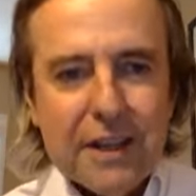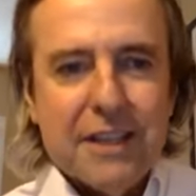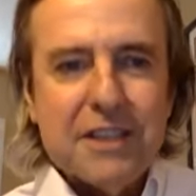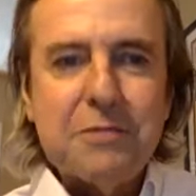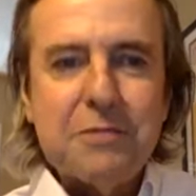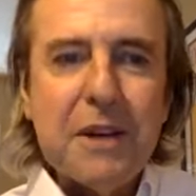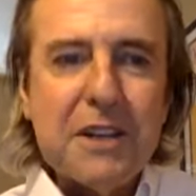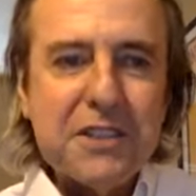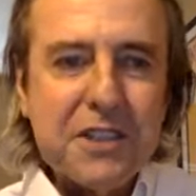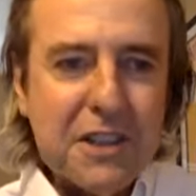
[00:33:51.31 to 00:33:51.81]

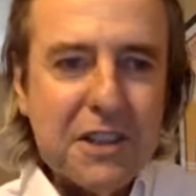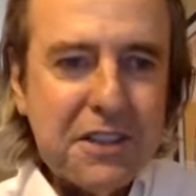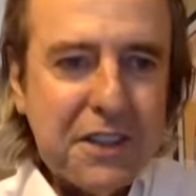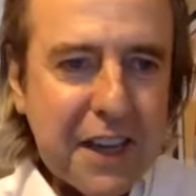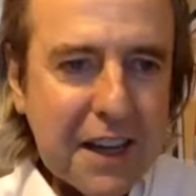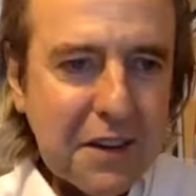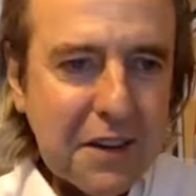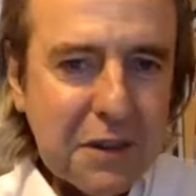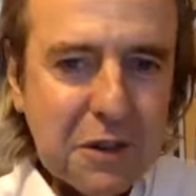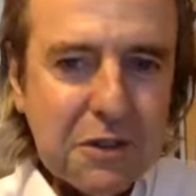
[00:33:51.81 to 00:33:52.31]
especially on the
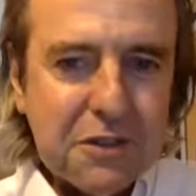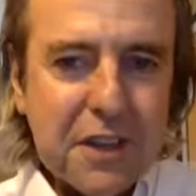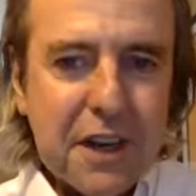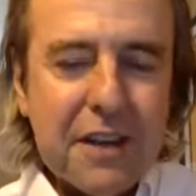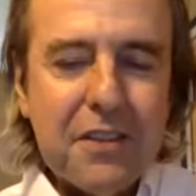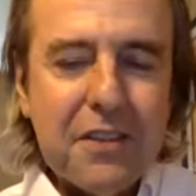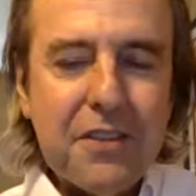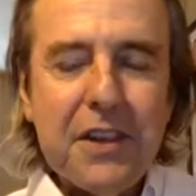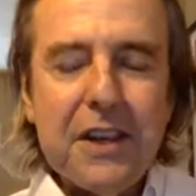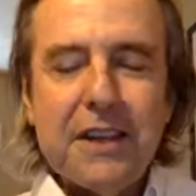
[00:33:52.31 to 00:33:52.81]
technical
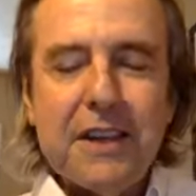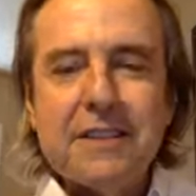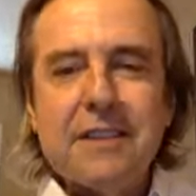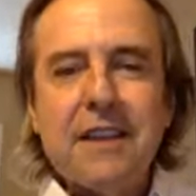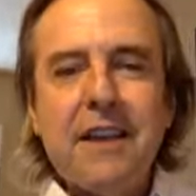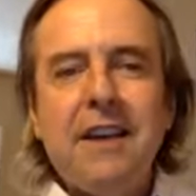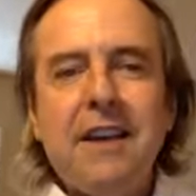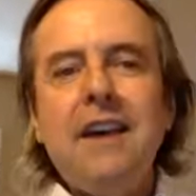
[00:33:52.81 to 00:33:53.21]
side of things.